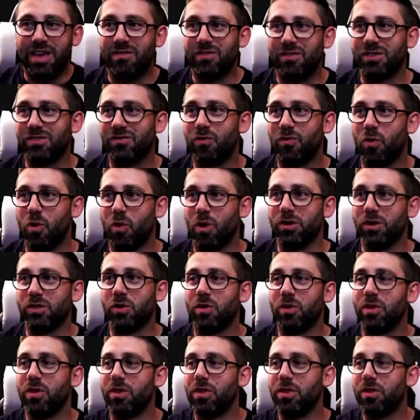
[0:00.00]
gave us four.
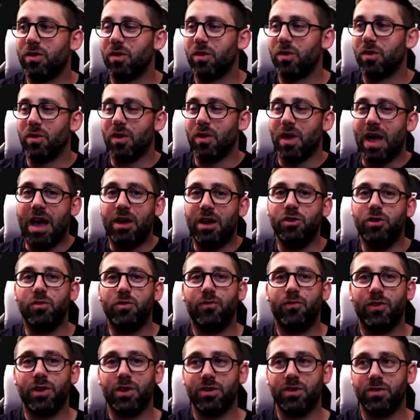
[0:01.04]
So the how
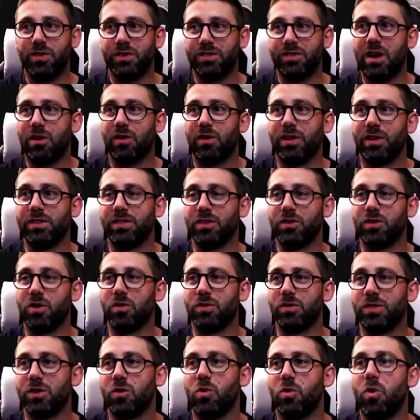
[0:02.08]
you figure this out is it
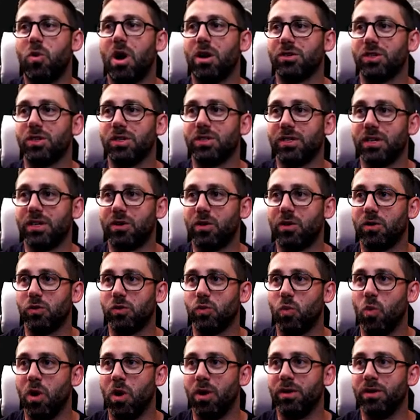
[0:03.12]
goes in quadrants. It goes
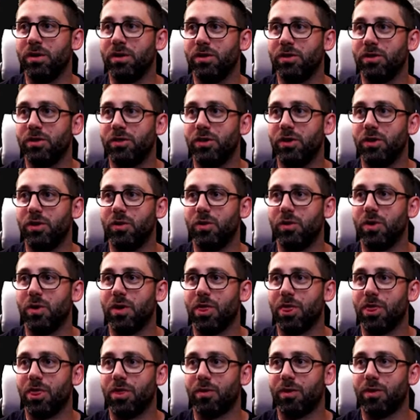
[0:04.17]
one, two,
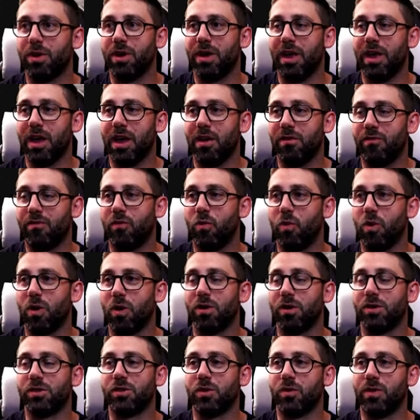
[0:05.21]
three, and
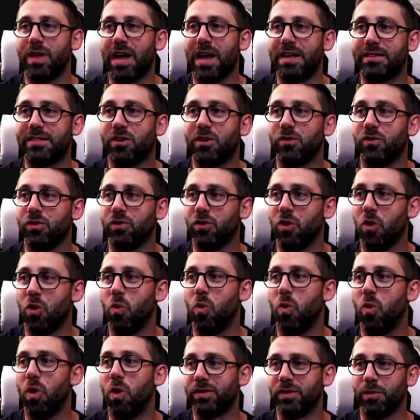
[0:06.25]
four. So that's how you'll know
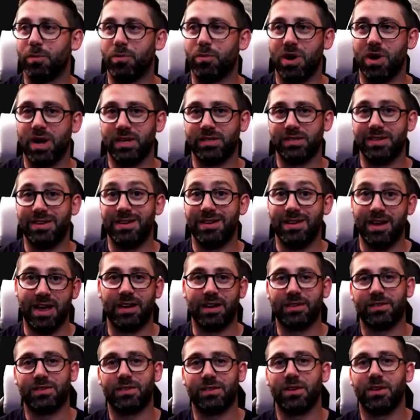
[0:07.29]
what to press
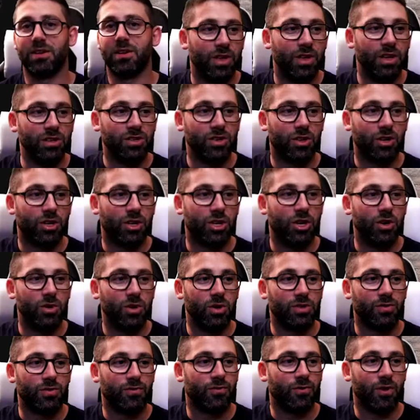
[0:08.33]
next. These are the
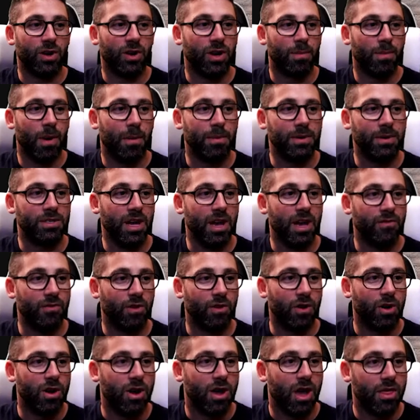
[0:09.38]
cutest freaking puppies
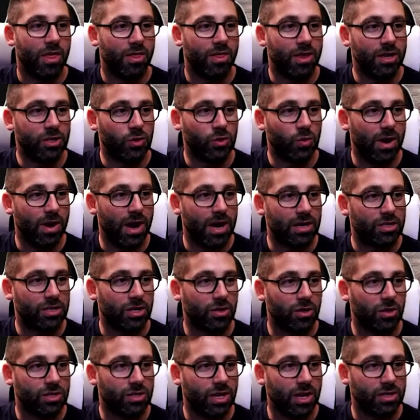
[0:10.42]
ever. This one
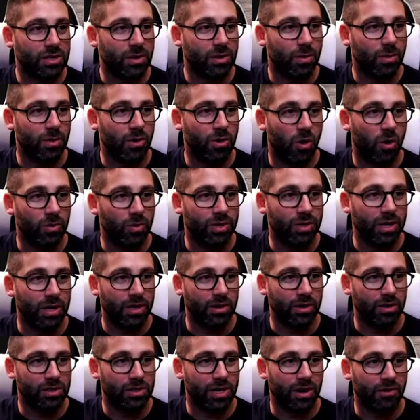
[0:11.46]
actually looks like someone holding it.
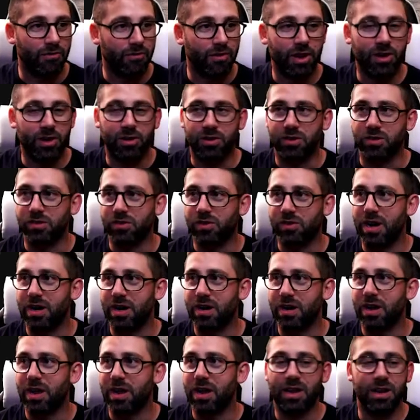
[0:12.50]
It looks like fingers,
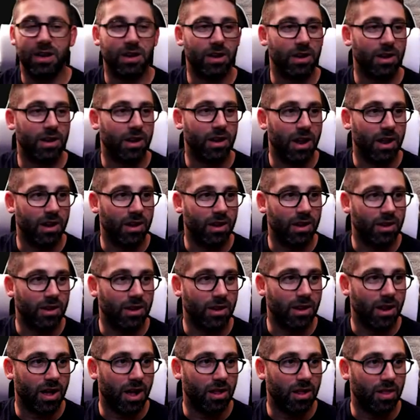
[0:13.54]
right? And and
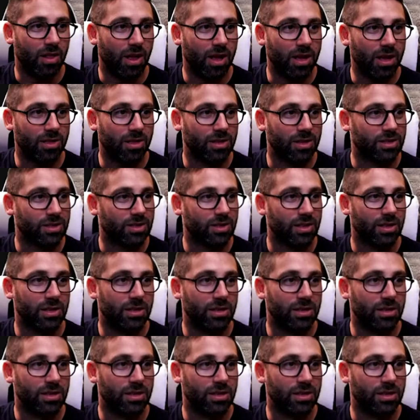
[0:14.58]
I like this.